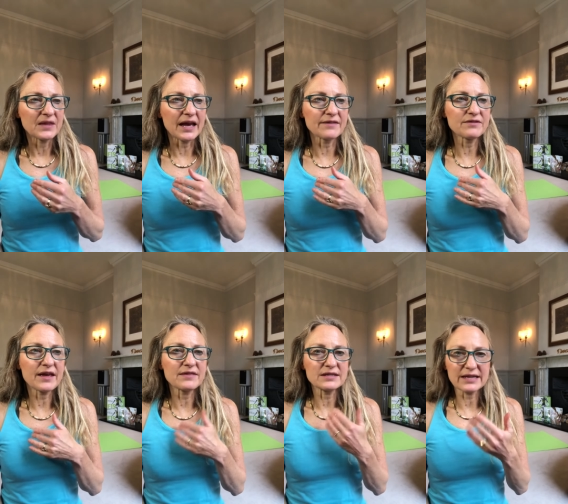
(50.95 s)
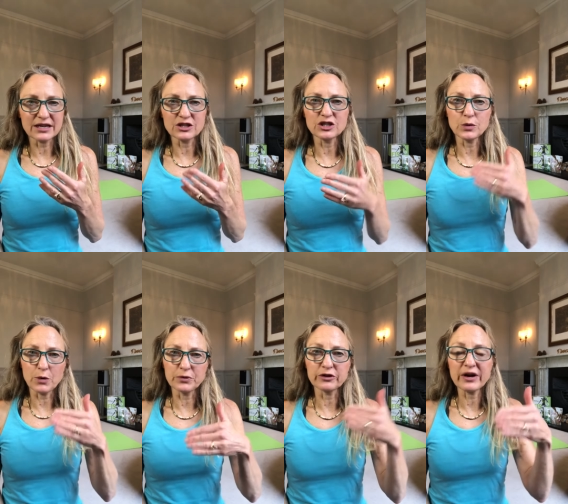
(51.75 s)
And then the second two are
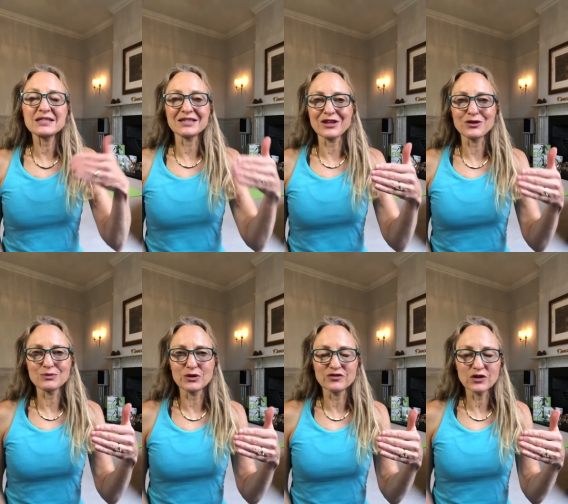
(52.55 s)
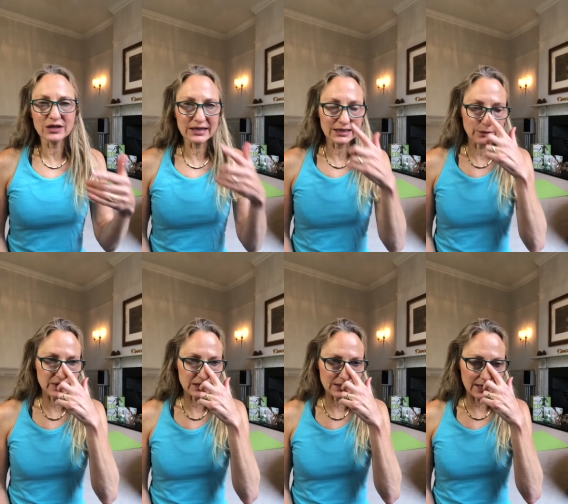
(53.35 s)
progressing those moves on a little
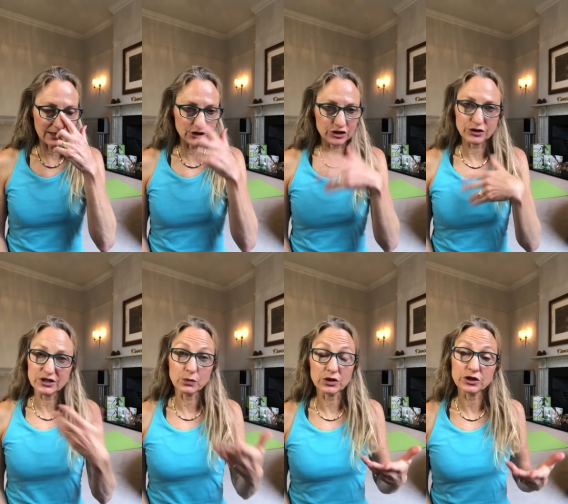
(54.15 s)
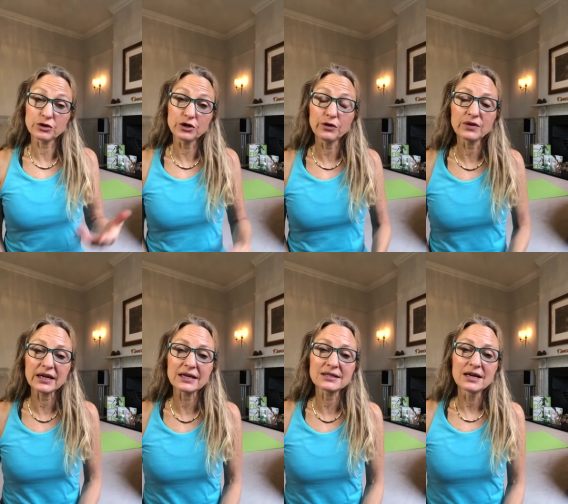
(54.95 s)
bit and introducing one or two new
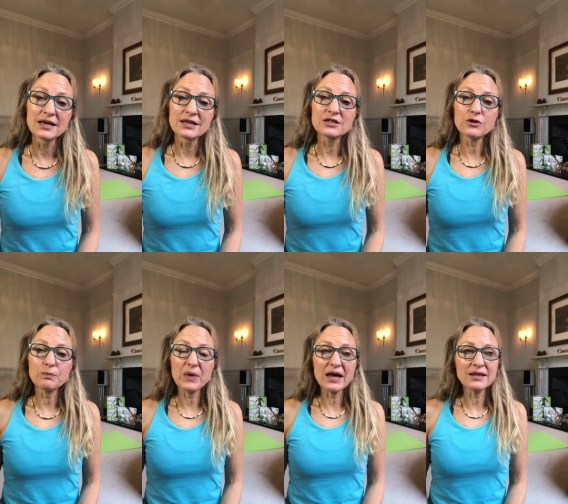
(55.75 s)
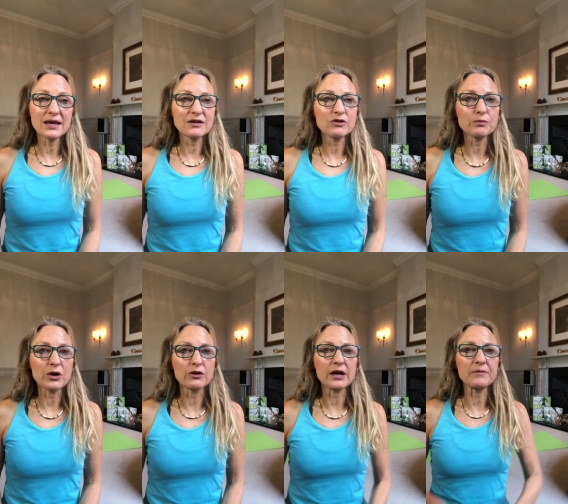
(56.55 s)
things so that by the end of the
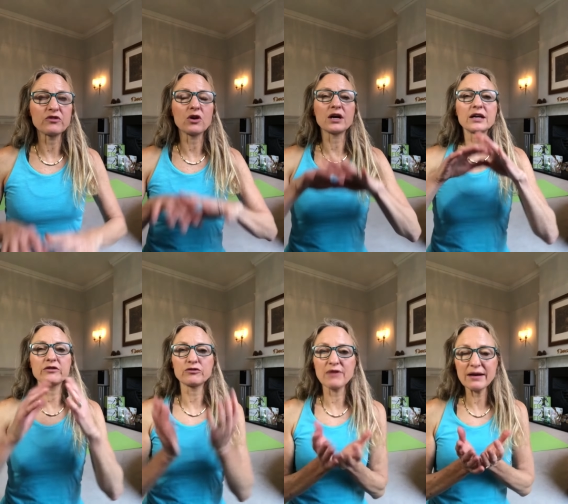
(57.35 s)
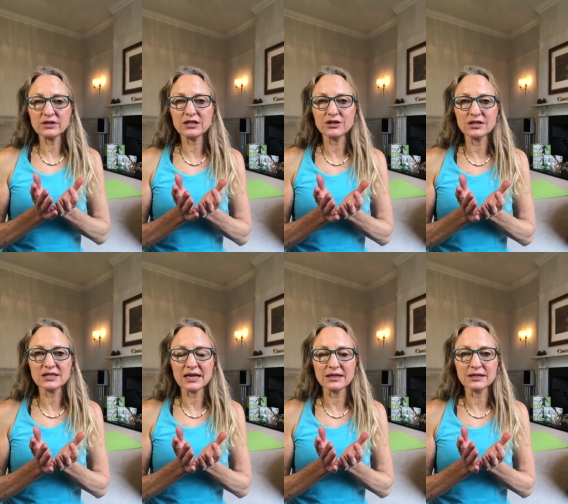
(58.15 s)
program, you've got kind of a rounded
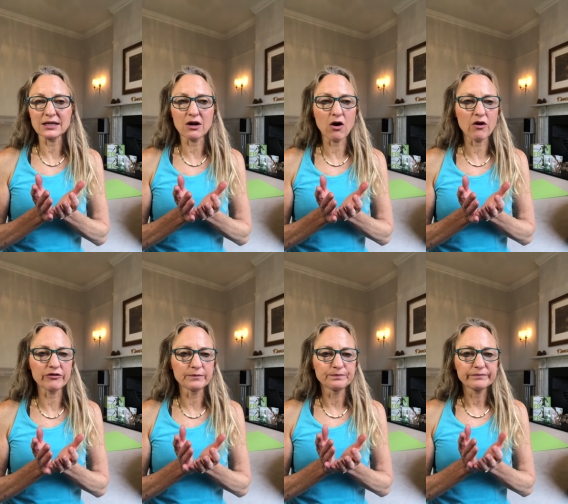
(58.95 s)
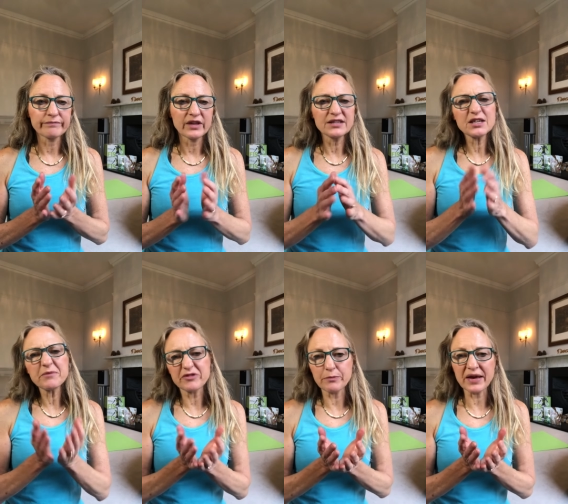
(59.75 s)
understanding of some
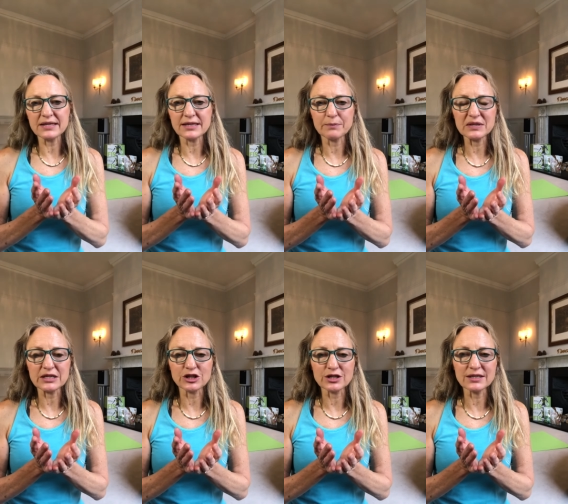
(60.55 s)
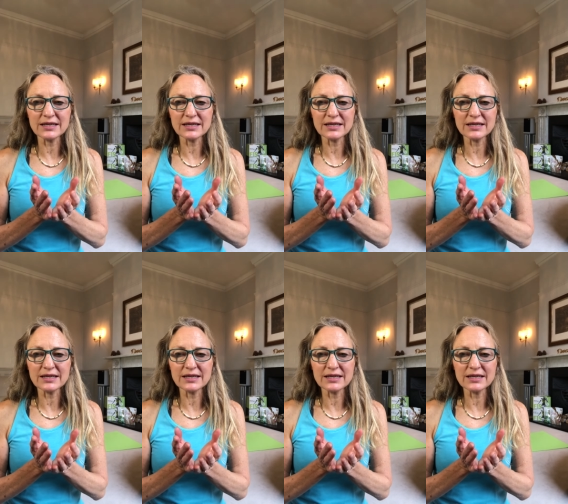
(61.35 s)
of the basic positions.